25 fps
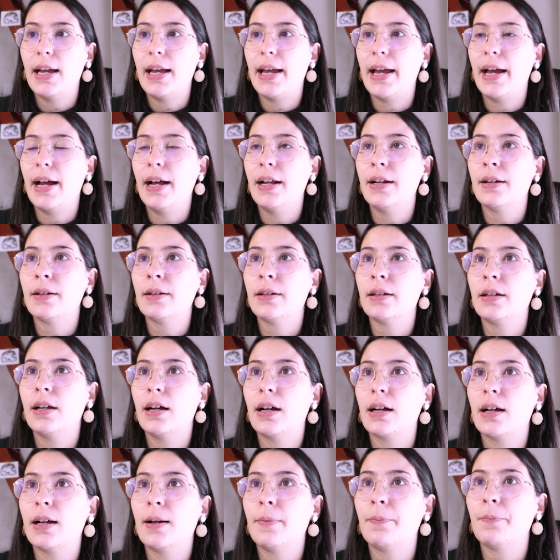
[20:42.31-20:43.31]
And
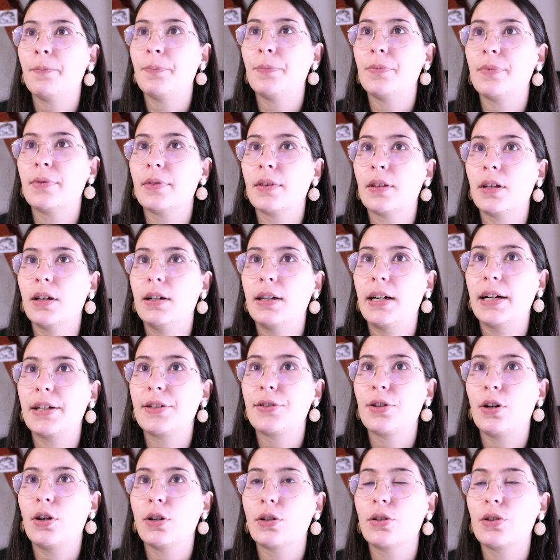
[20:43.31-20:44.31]
I
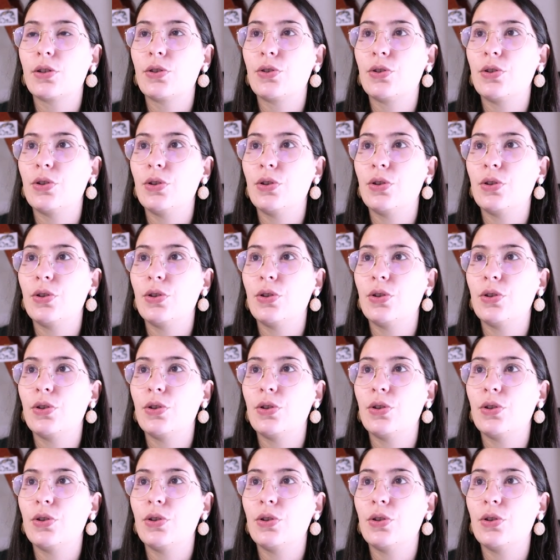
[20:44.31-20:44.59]
talked